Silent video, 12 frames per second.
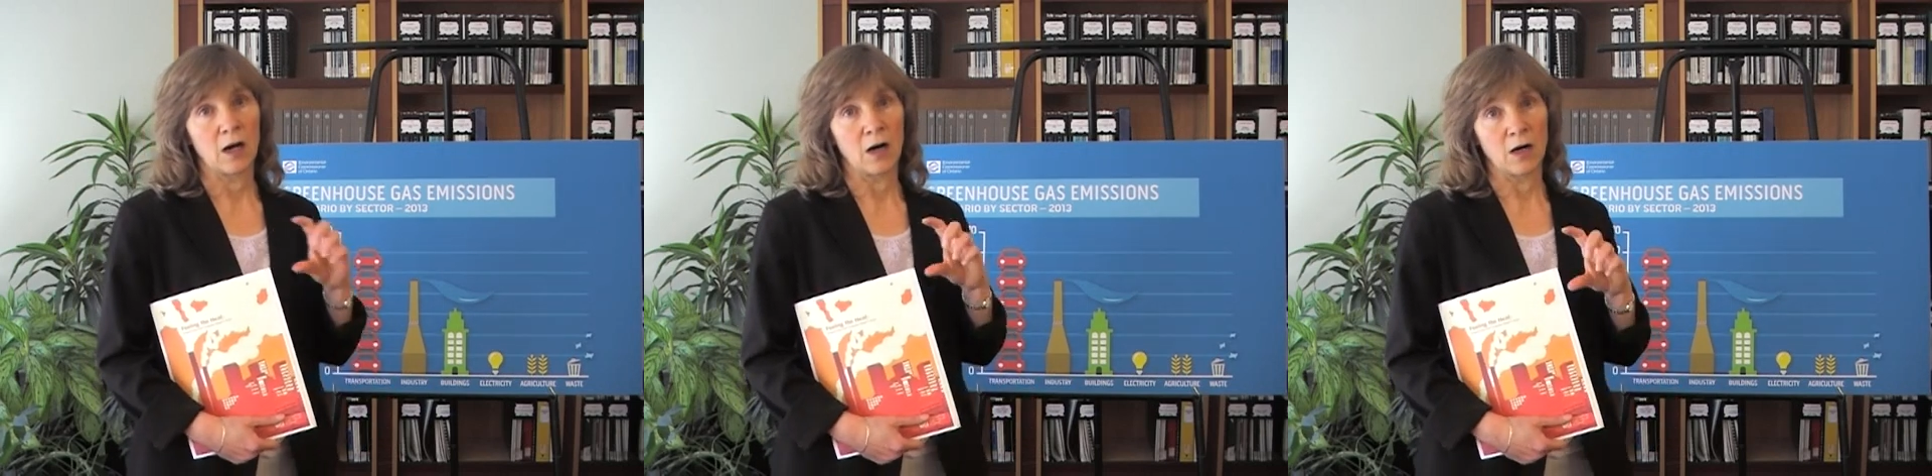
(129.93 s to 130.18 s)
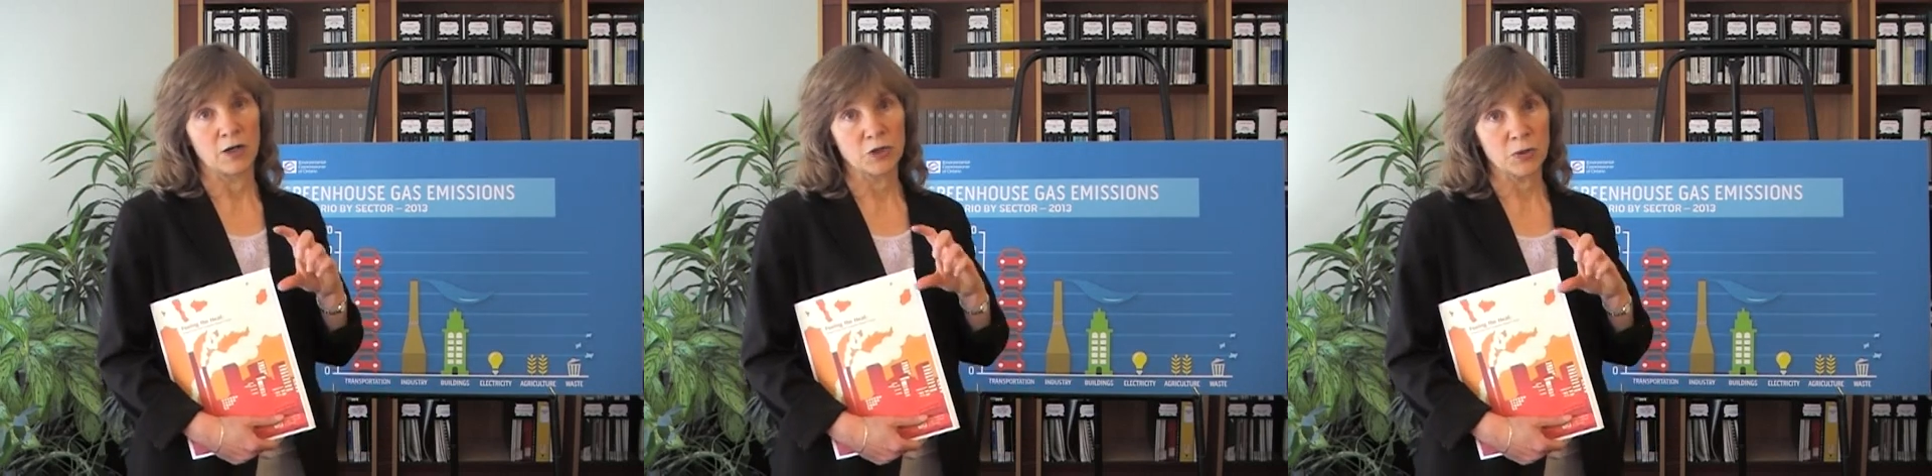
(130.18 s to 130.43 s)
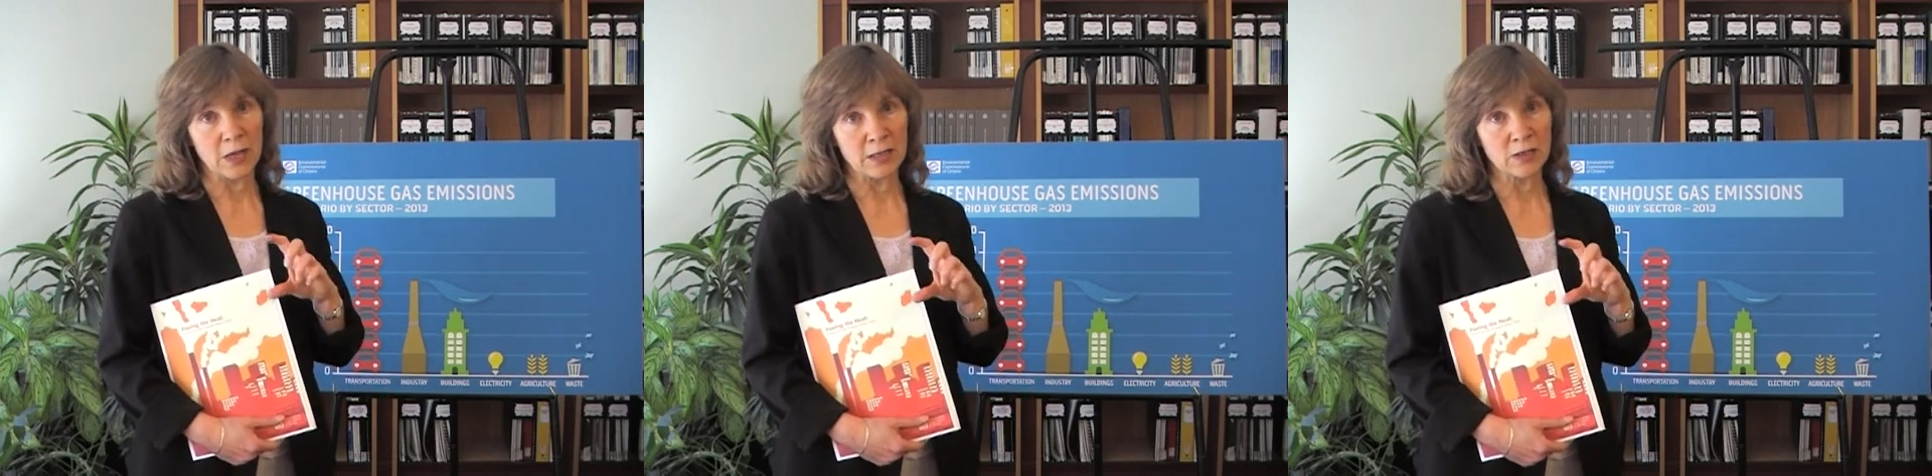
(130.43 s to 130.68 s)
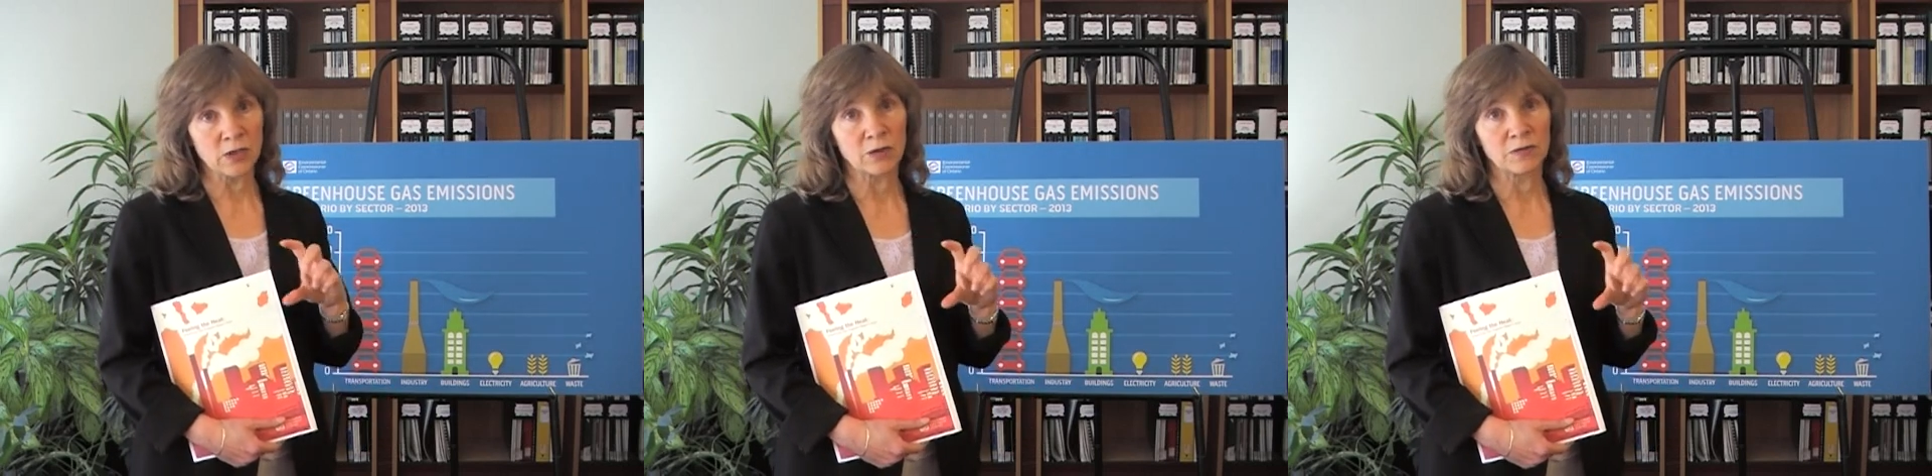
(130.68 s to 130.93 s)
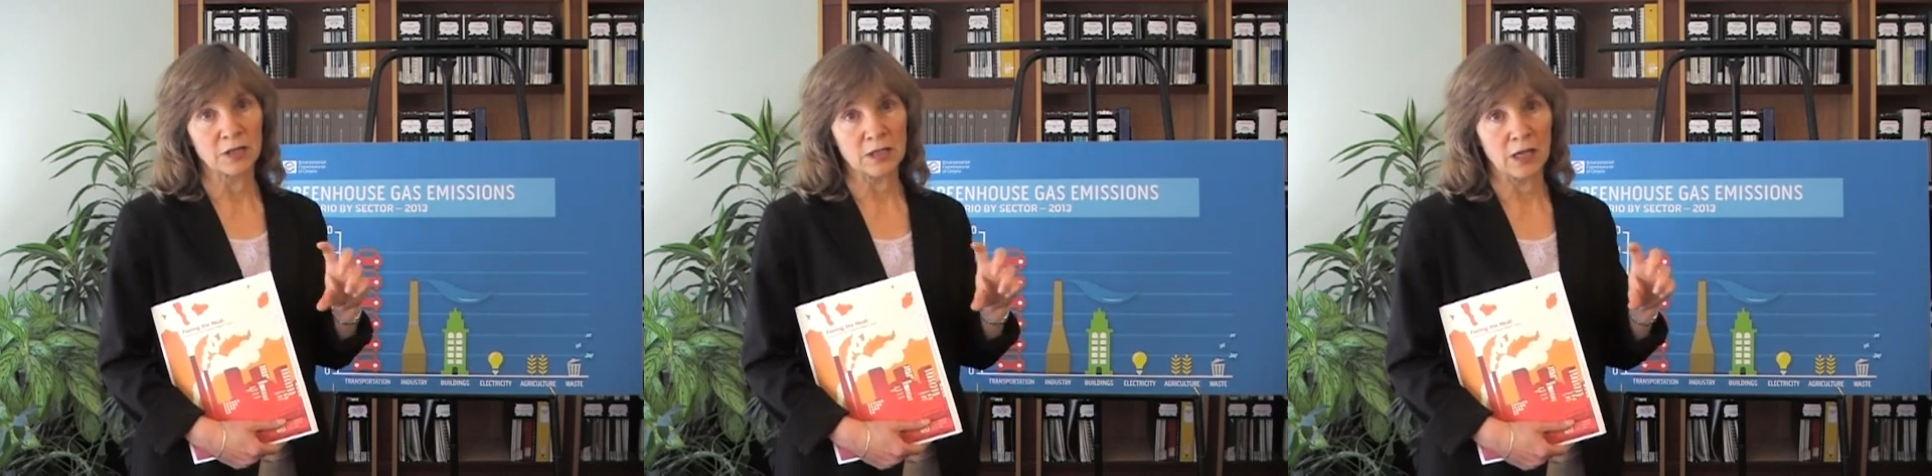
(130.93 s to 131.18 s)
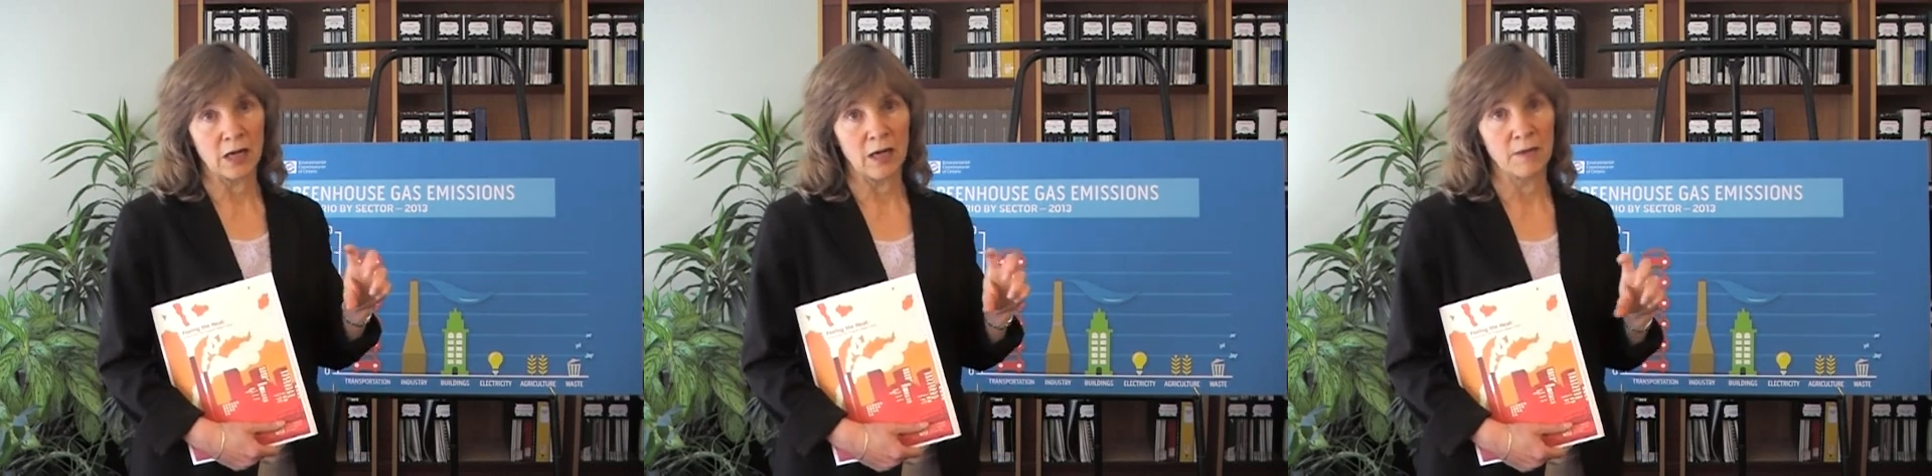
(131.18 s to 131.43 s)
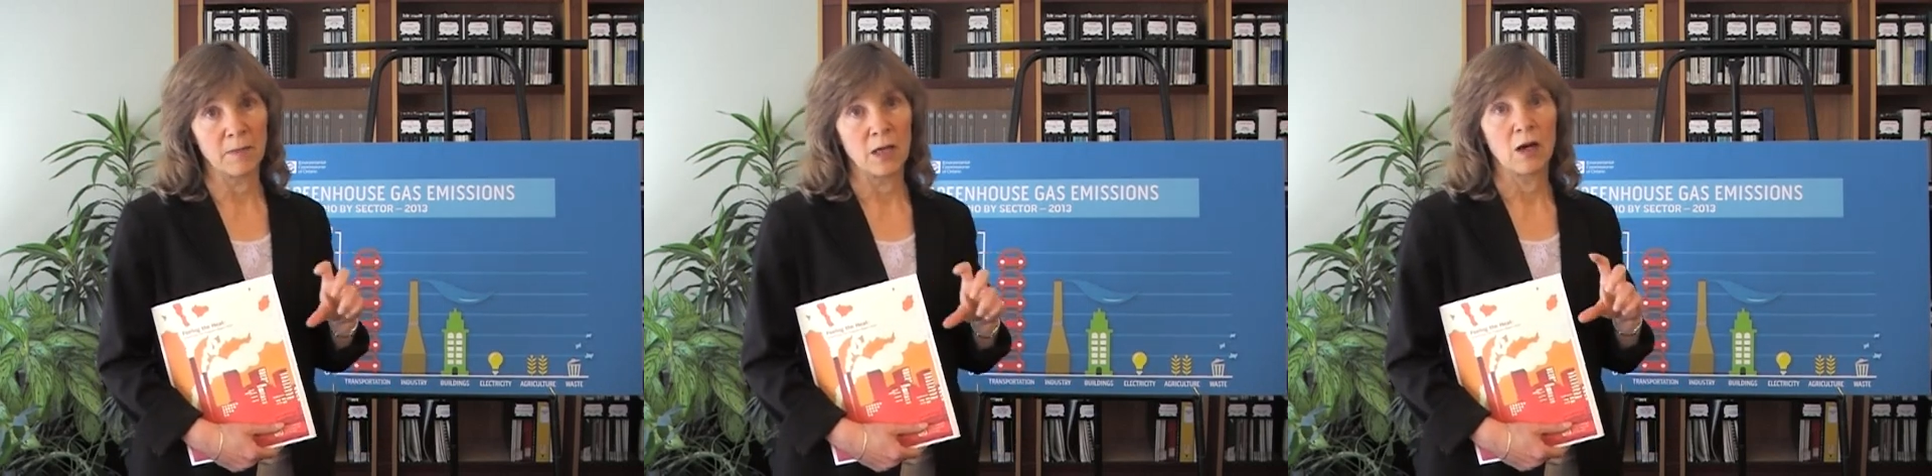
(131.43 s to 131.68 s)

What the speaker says: Our trends over time